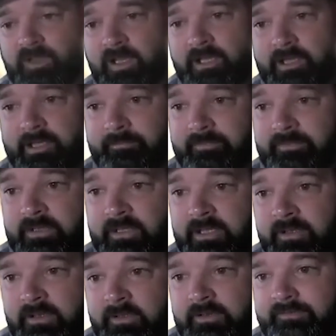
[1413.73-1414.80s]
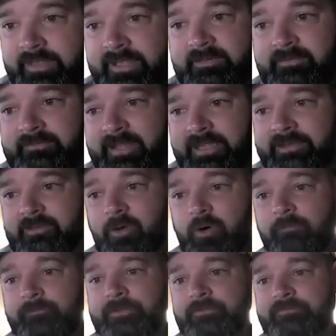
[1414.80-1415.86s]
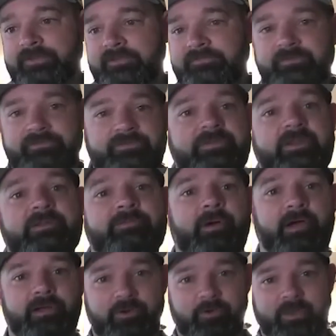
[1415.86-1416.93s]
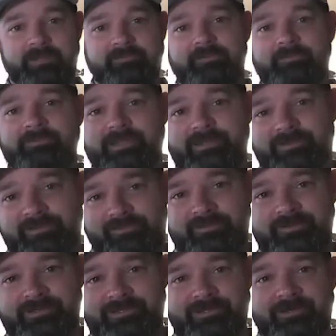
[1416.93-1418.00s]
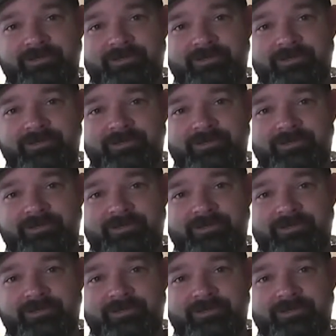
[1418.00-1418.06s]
Um, then hopefully it'll take the stigma away from the industry.